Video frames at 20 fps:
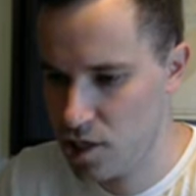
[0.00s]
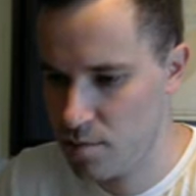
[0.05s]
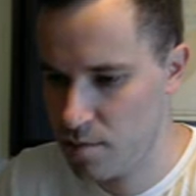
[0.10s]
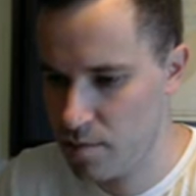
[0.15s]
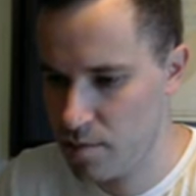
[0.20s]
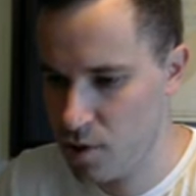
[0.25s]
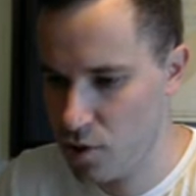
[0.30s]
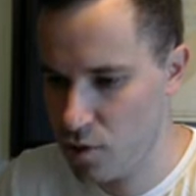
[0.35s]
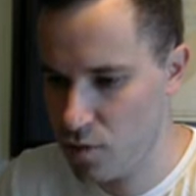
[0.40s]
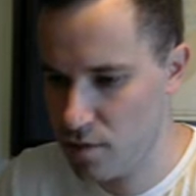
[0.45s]
to
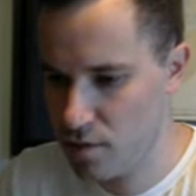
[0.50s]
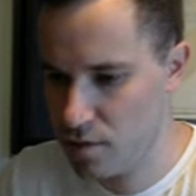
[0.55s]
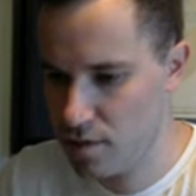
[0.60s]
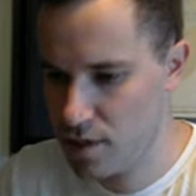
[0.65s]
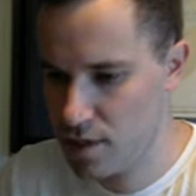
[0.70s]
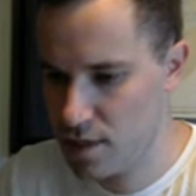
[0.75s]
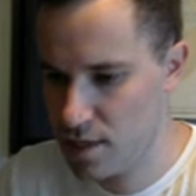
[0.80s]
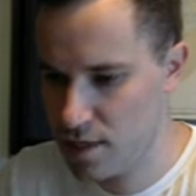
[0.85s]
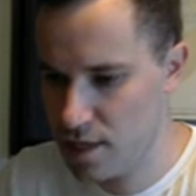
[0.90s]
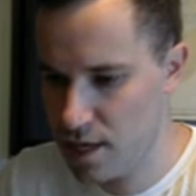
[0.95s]
promote.
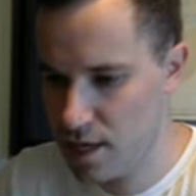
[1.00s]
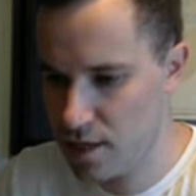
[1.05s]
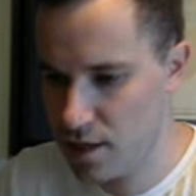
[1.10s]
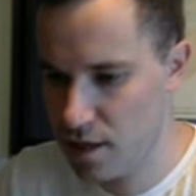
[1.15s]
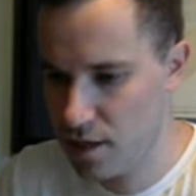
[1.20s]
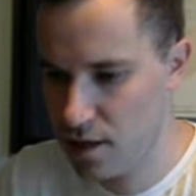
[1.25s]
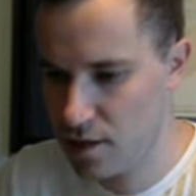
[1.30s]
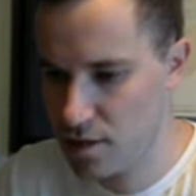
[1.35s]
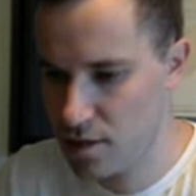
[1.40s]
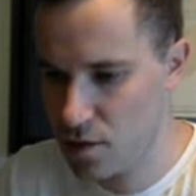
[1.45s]
This dead
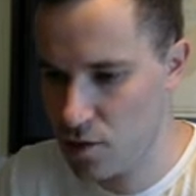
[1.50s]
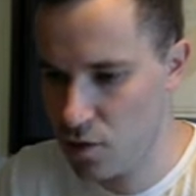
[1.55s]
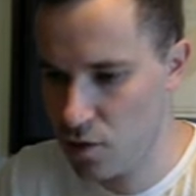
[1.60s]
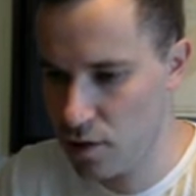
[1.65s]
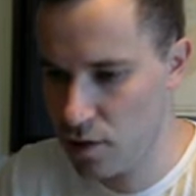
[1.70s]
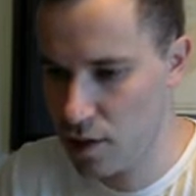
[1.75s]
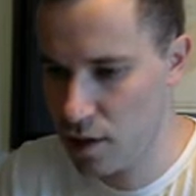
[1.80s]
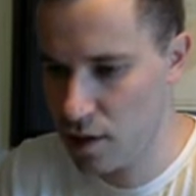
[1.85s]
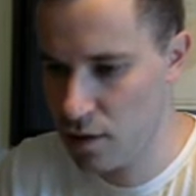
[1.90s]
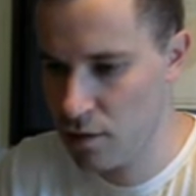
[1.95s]
king is
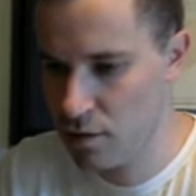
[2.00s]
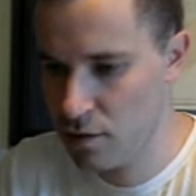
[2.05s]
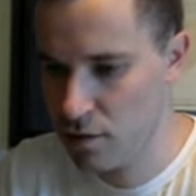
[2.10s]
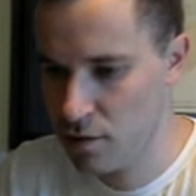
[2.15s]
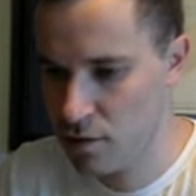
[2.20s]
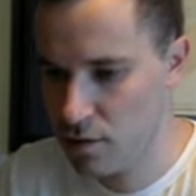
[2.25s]
annoying.